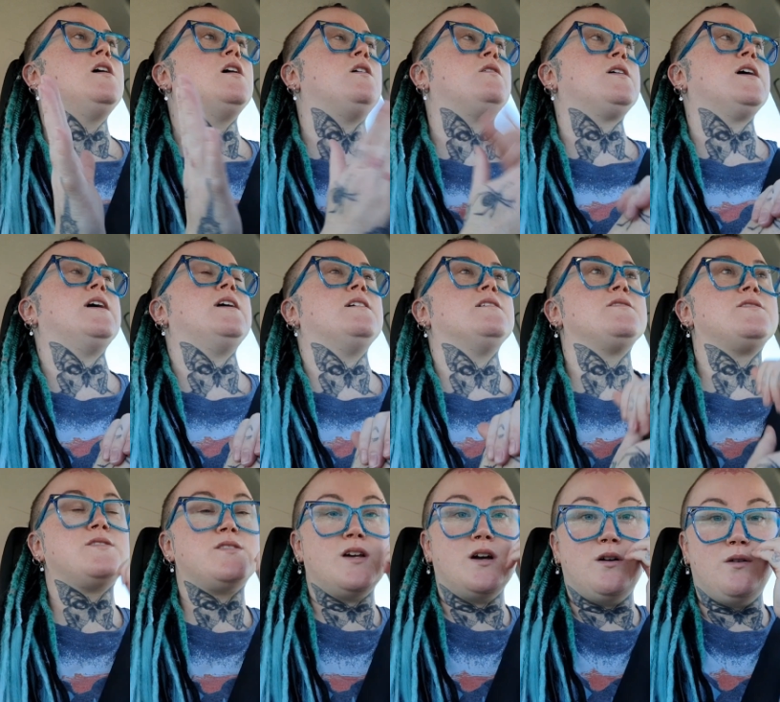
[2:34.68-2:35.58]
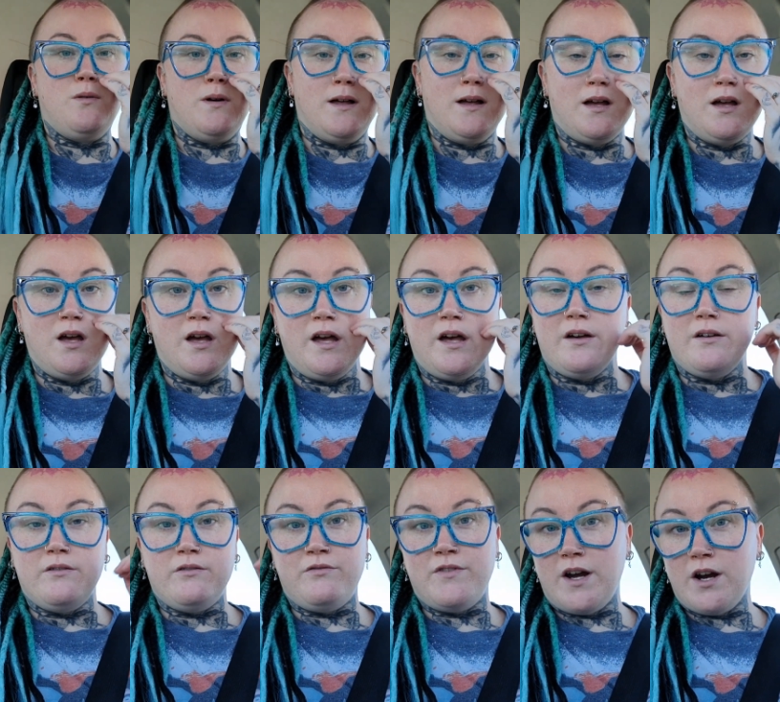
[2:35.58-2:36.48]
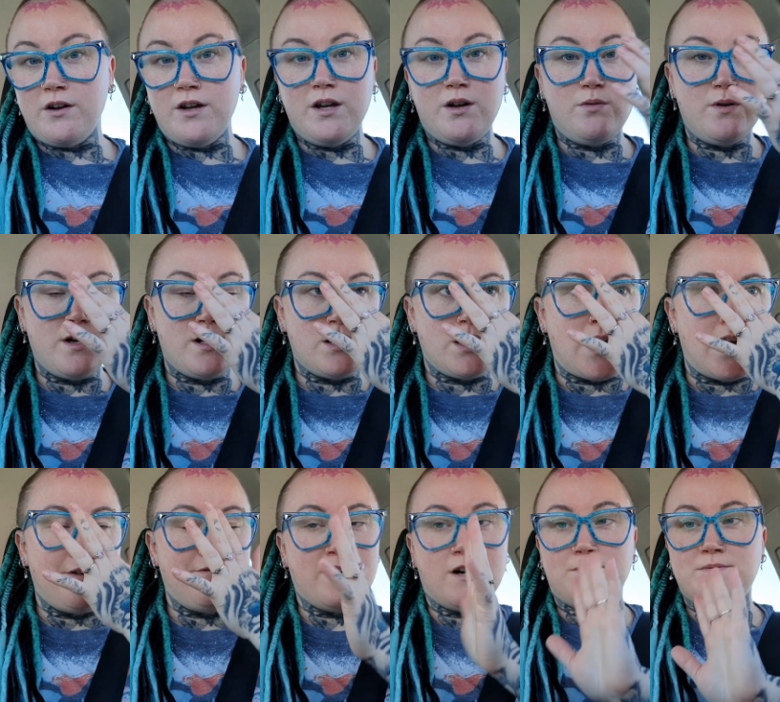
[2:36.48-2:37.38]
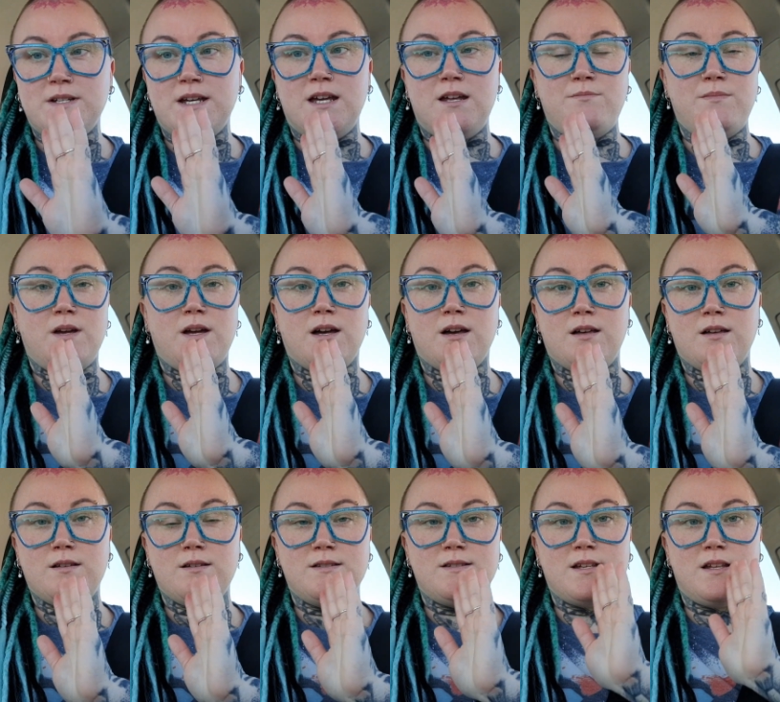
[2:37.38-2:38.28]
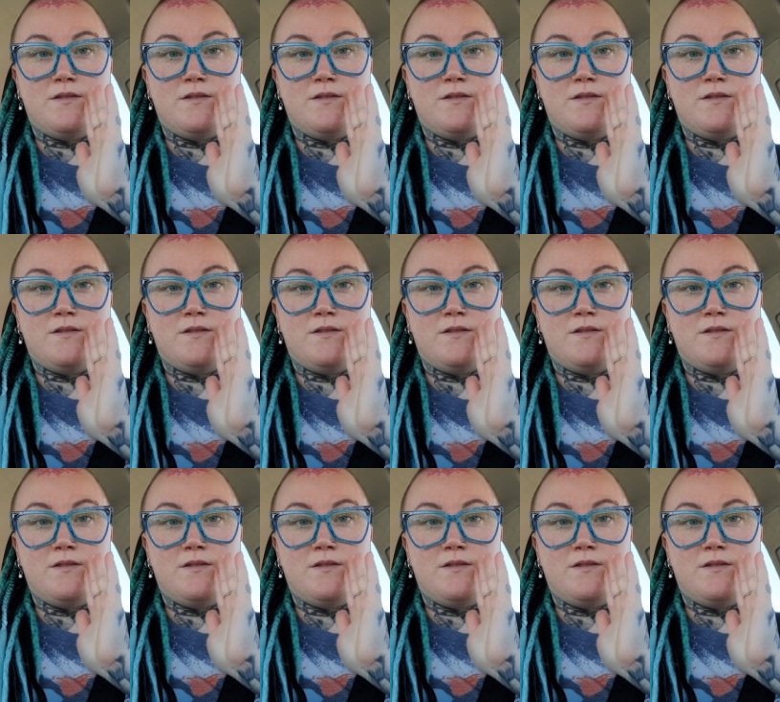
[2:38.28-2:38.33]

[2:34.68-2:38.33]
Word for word: Okay, so a very quick life update because